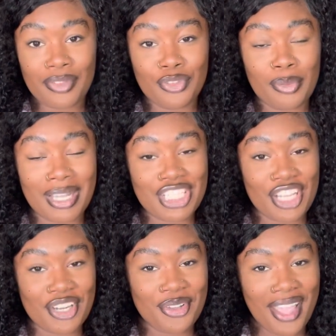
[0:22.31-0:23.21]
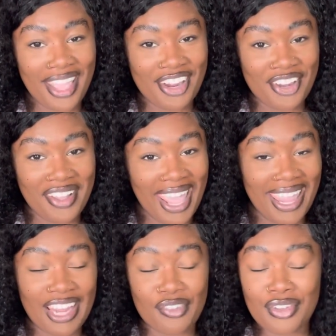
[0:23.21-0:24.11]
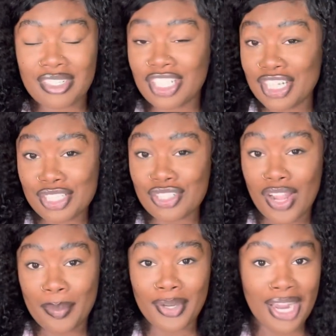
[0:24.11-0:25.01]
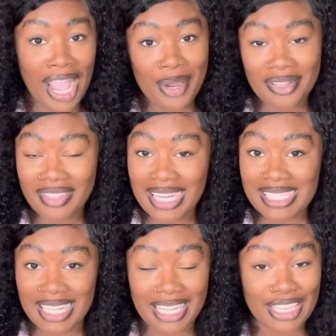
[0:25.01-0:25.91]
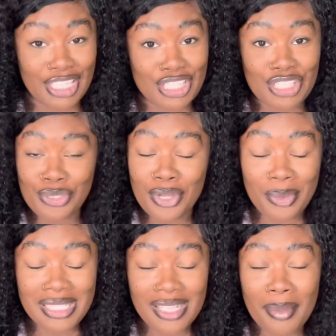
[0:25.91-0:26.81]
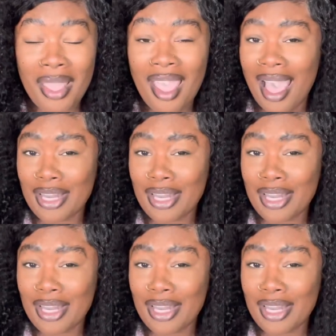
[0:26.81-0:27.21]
If you're to my channel, hey girl, hey. And if you're a returning subscriber, I don't even gotta say nothing because you know what's up,